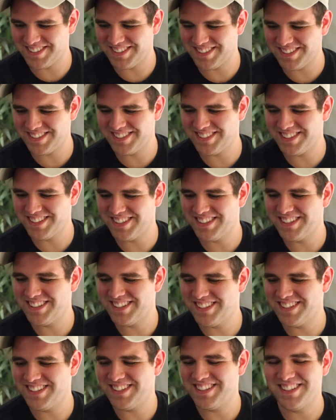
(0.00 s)

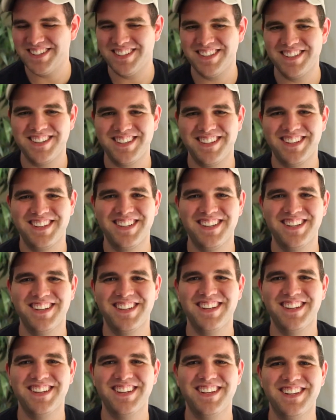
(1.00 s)

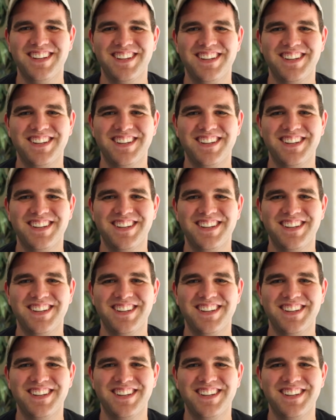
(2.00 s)
(no one is talking)